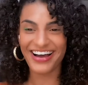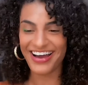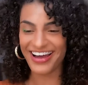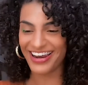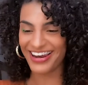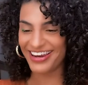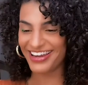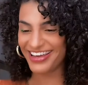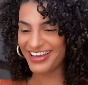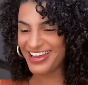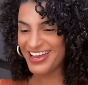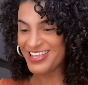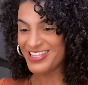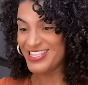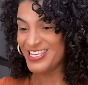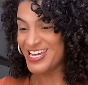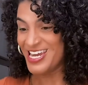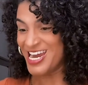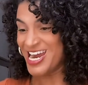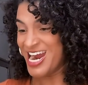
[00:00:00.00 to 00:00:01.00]
Look at
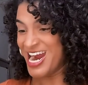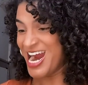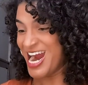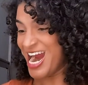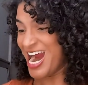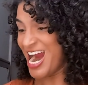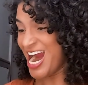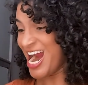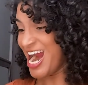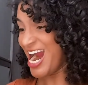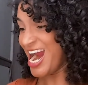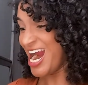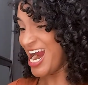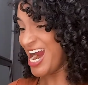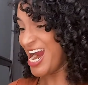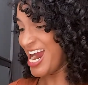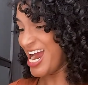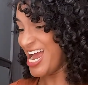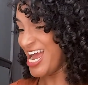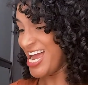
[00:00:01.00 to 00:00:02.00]
that.
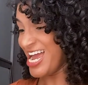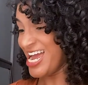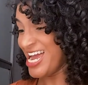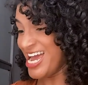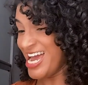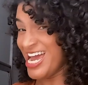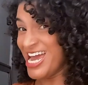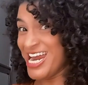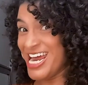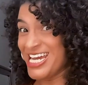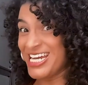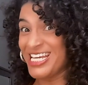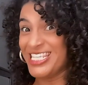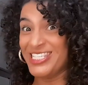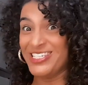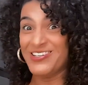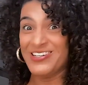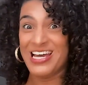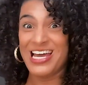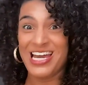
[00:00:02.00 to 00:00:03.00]
I got
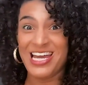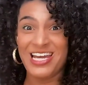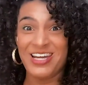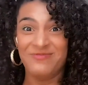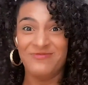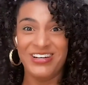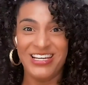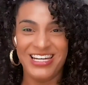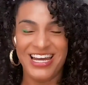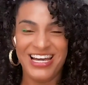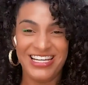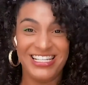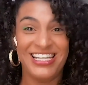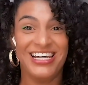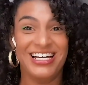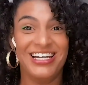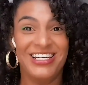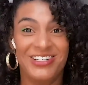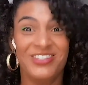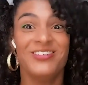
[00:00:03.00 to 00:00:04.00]
so high when I
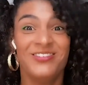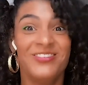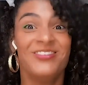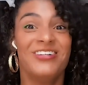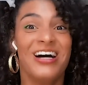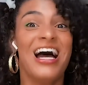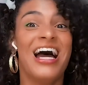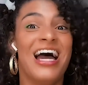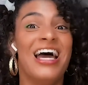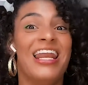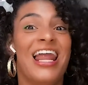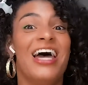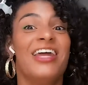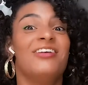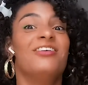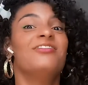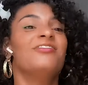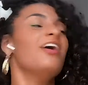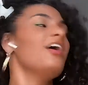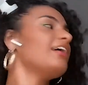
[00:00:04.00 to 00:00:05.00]
got new
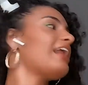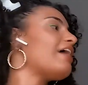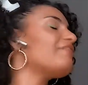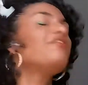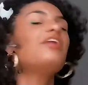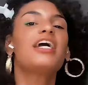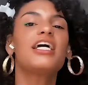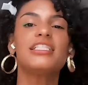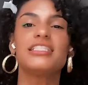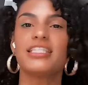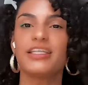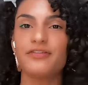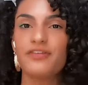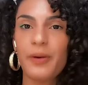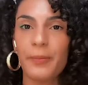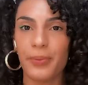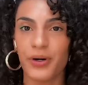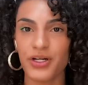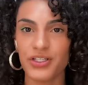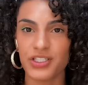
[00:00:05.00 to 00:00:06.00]
eyeliner on. I feel like a
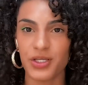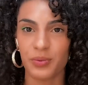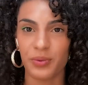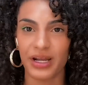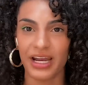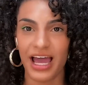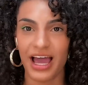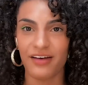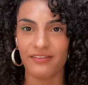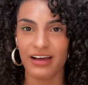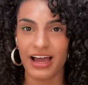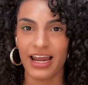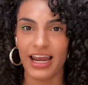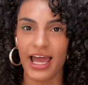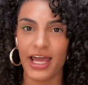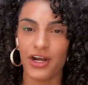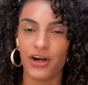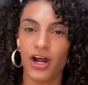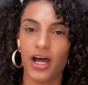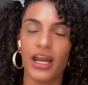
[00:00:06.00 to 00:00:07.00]
different person when I have
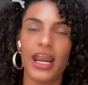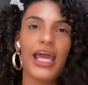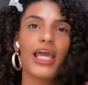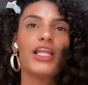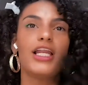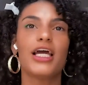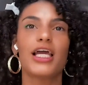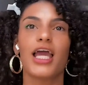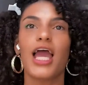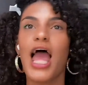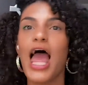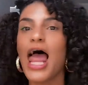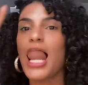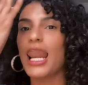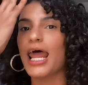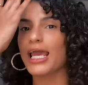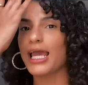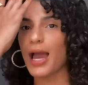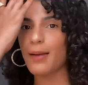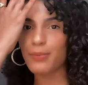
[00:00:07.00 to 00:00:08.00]
eyeliner on. Like, look at,
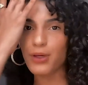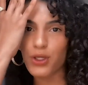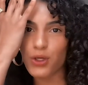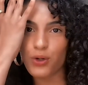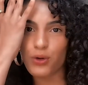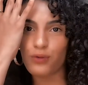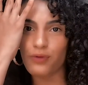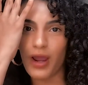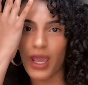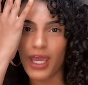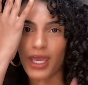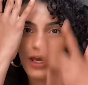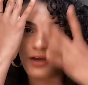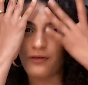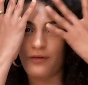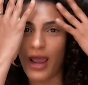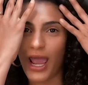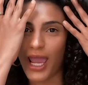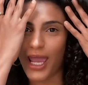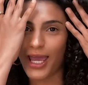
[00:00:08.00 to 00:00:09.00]
like I'm cute right here,
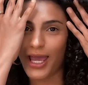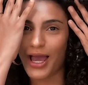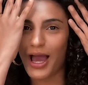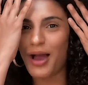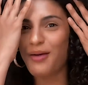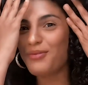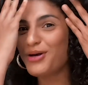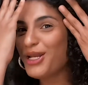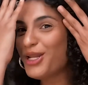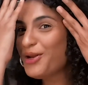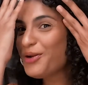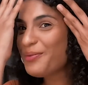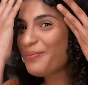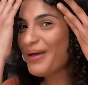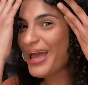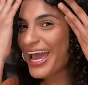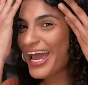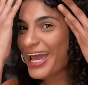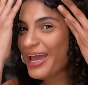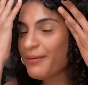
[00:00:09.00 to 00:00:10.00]
right? I'm a little
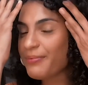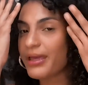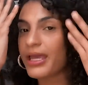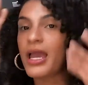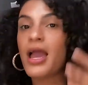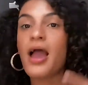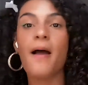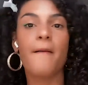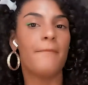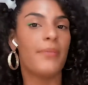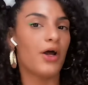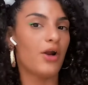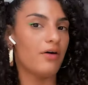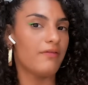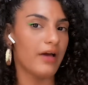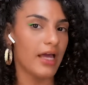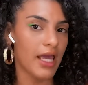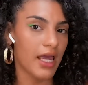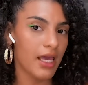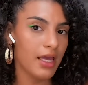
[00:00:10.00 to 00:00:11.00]
baby. But
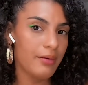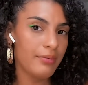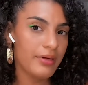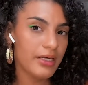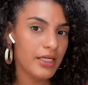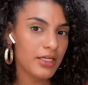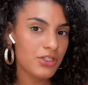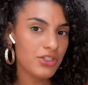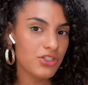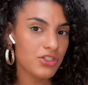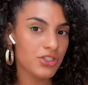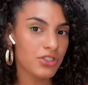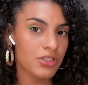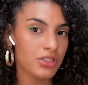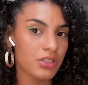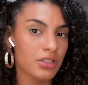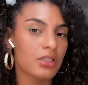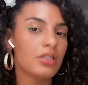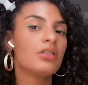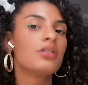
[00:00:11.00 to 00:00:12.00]
over here, bitch.
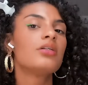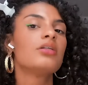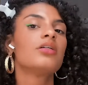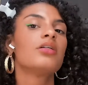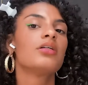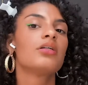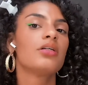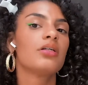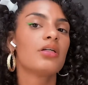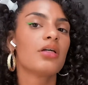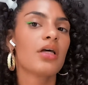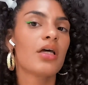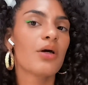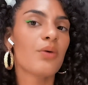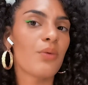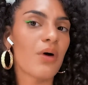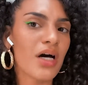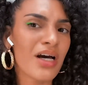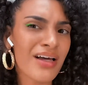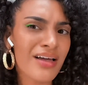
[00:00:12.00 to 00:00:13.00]

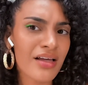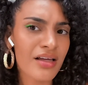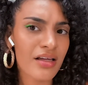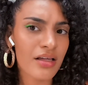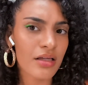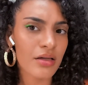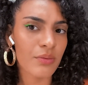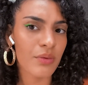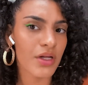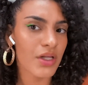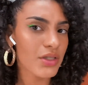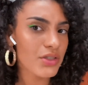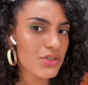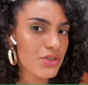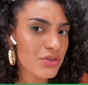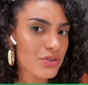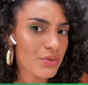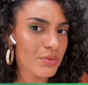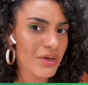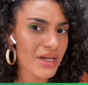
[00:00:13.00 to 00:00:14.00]
Damn. What? What did
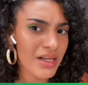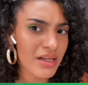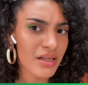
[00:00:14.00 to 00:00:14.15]
you, what?